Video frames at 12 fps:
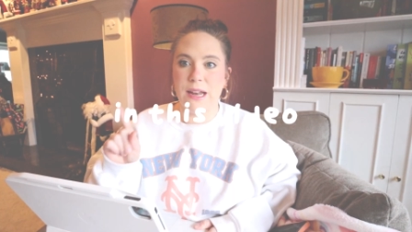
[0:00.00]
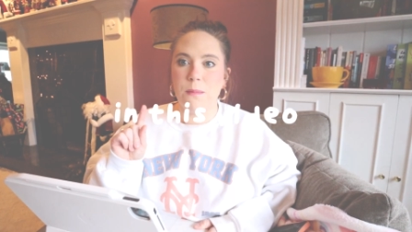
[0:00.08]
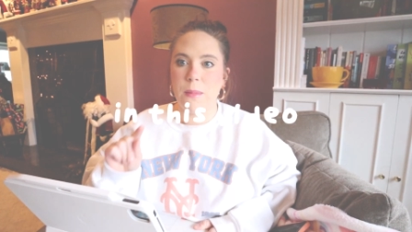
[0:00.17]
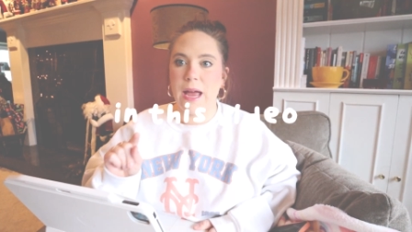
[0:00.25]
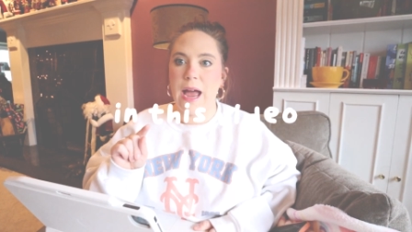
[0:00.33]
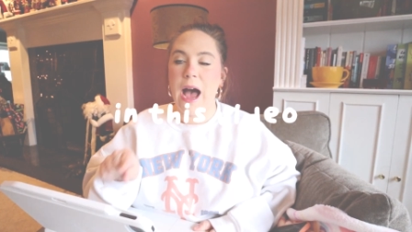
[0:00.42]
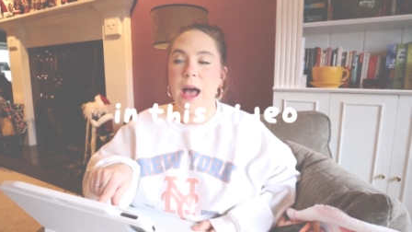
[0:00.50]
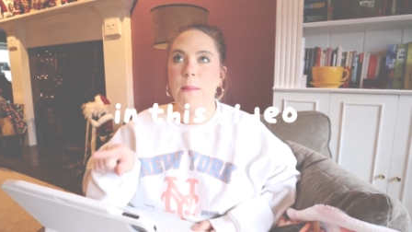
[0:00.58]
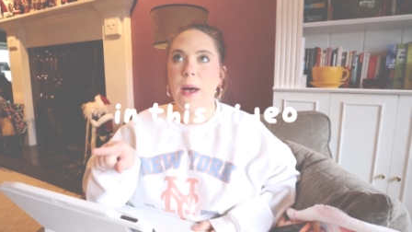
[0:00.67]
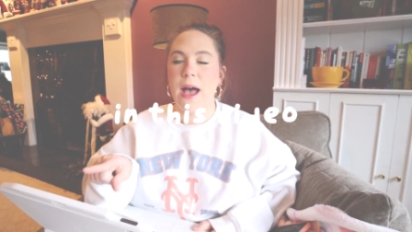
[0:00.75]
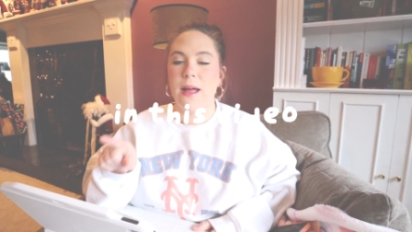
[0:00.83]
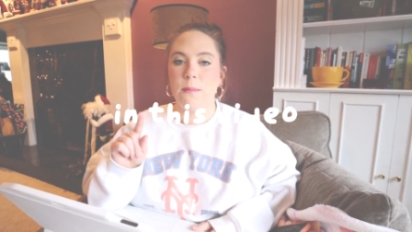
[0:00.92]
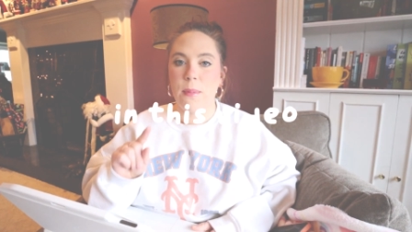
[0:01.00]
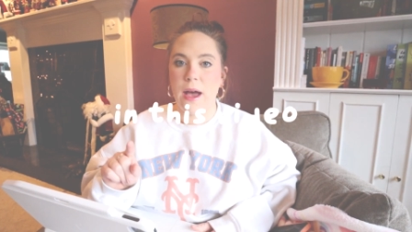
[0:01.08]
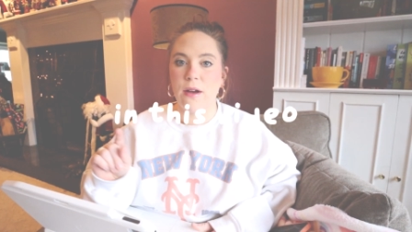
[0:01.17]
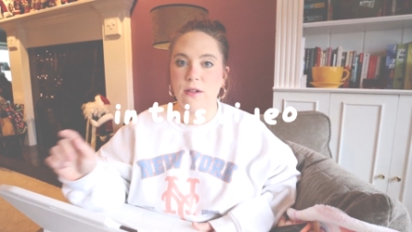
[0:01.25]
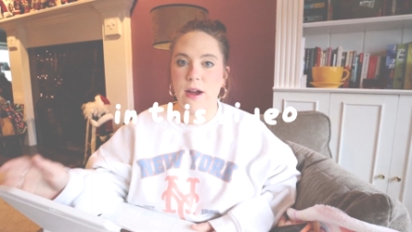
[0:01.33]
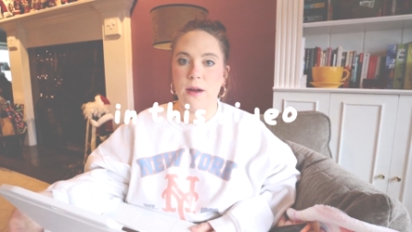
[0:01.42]
In this video, you
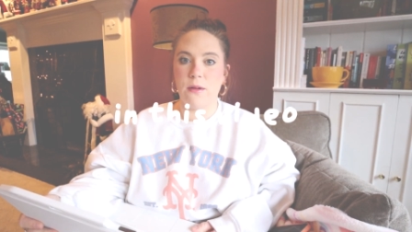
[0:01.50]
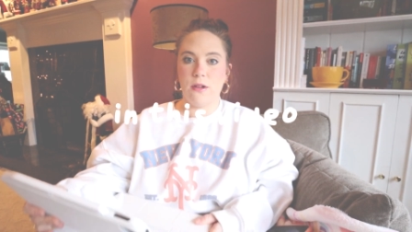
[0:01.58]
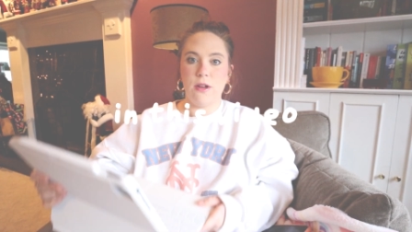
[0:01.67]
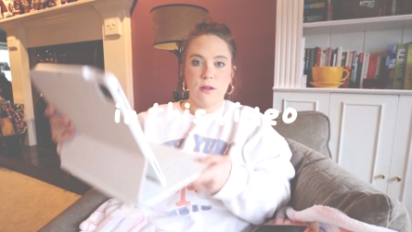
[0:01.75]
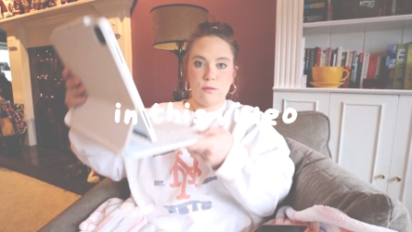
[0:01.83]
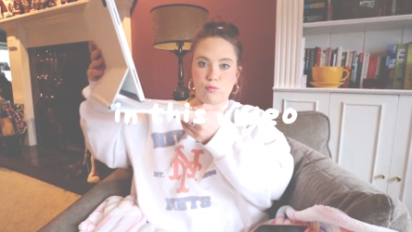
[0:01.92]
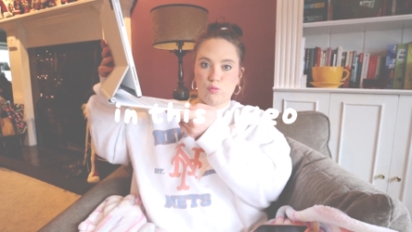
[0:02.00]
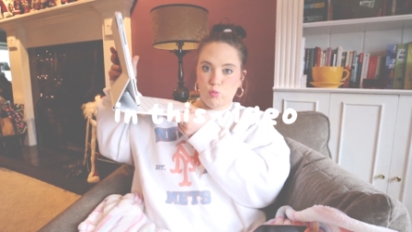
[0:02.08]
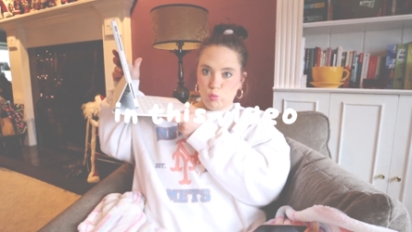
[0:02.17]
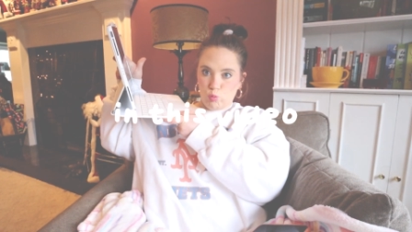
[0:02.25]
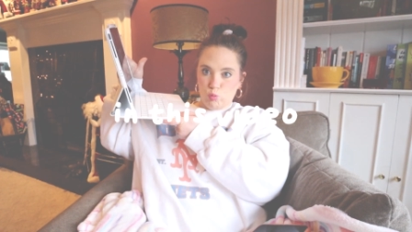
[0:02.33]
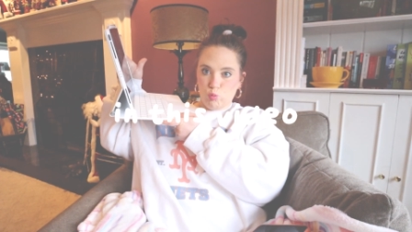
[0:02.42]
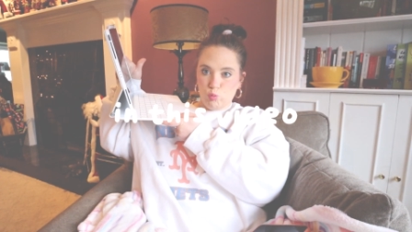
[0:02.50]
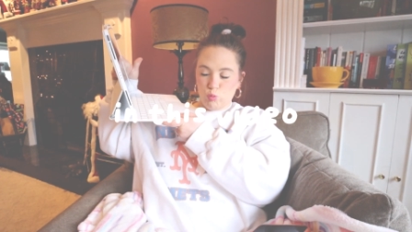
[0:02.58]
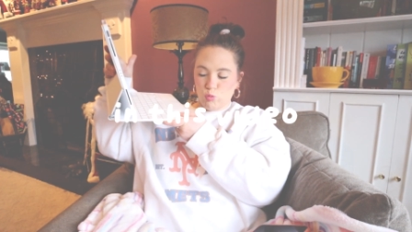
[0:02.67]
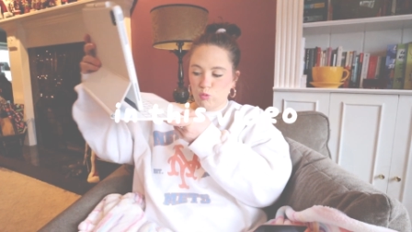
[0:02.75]
and I are making vision boards